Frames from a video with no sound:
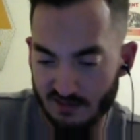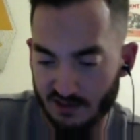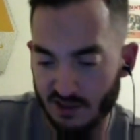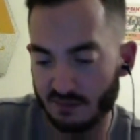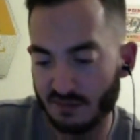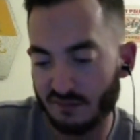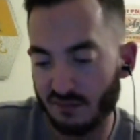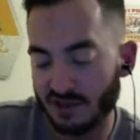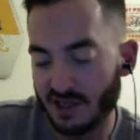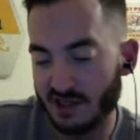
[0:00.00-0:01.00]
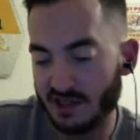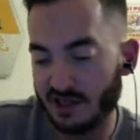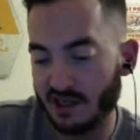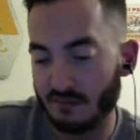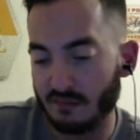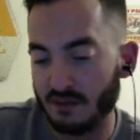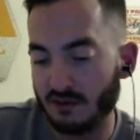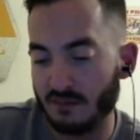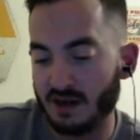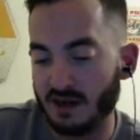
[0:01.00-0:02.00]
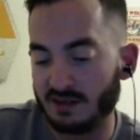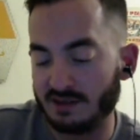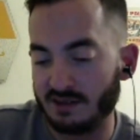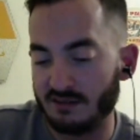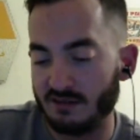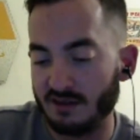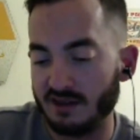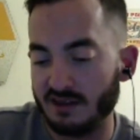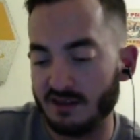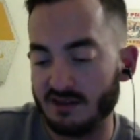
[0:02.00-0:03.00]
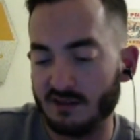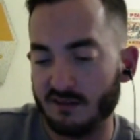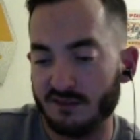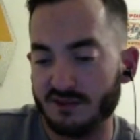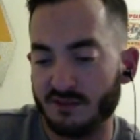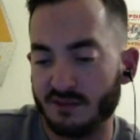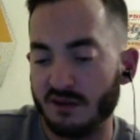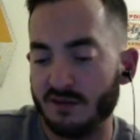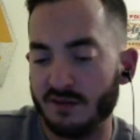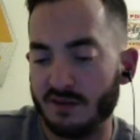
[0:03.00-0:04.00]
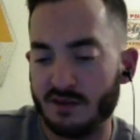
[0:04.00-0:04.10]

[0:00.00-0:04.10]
And before that, he got murdered by Alexander Hernandez in the first round.